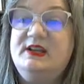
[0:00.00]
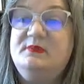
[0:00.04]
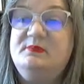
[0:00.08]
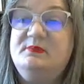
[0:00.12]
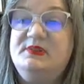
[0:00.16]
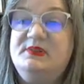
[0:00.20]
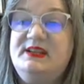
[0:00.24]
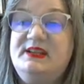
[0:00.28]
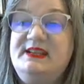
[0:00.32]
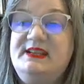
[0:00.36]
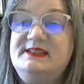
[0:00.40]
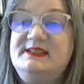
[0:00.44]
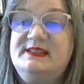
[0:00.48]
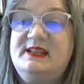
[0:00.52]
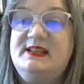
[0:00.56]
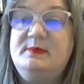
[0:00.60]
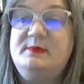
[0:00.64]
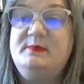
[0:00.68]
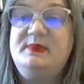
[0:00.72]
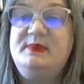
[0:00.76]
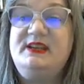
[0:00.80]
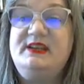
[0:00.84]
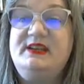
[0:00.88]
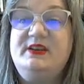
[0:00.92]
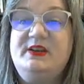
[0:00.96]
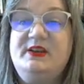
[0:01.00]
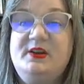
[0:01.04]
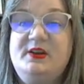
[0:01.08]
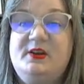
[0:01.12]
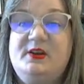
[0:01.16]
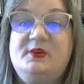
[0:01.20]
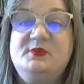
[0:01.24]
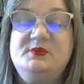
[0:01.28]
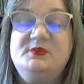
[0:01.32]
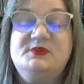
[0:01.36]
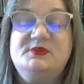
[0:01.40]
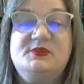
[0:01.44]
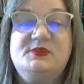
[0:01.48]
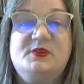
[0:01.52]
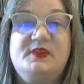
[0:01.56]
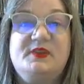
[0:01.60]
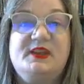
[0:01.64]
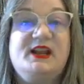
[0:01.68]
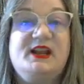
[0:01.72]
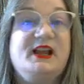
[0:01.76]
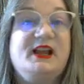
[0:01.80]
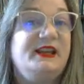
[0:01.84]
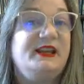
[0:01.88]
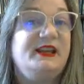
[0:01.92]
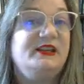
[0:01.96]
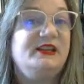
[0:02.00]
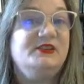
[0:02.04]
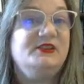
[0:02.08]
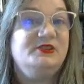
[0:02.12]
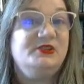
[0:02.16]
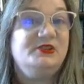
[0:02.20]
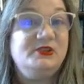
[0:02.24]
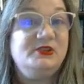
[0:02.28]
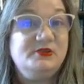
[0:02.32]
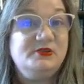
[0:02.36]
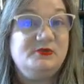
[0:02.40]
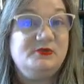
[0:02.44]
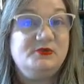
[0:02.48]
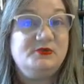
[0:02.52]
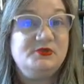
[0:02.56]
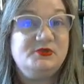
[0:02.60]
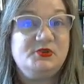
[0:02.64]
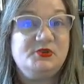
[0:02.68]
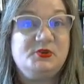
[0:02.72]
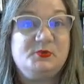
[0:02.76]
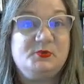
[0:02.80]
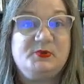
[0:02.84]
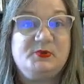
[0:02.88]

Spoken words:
please let me know so that I can use your